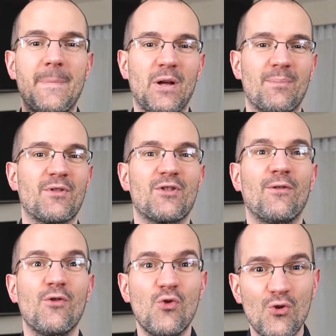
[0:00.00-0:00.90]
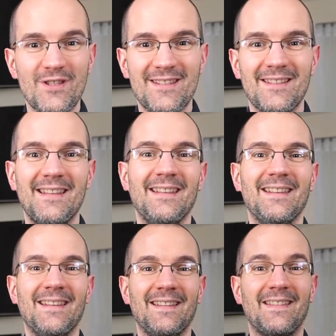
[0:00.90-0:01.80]
purpose of hooks
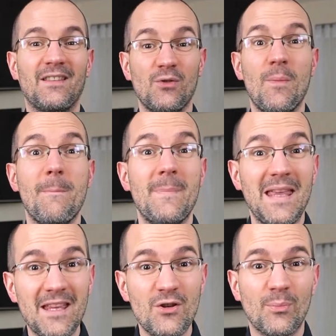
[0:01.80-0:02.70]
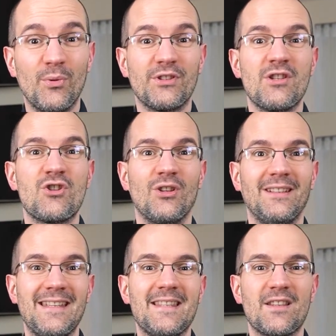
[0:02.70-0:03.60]
is to make your potential leads